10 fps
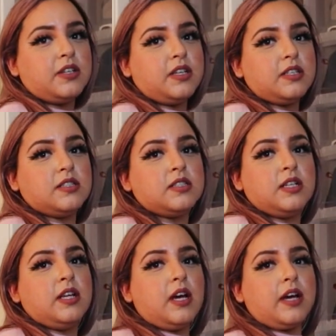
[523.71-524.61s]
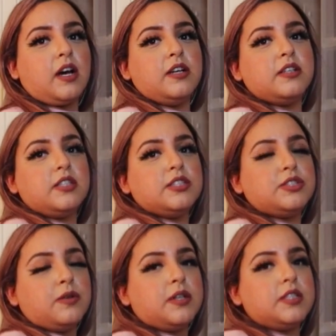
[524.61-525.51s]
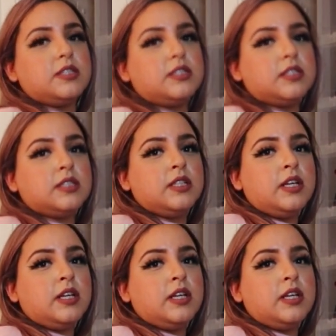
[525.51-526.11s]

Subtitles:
these. Like, under these shorts,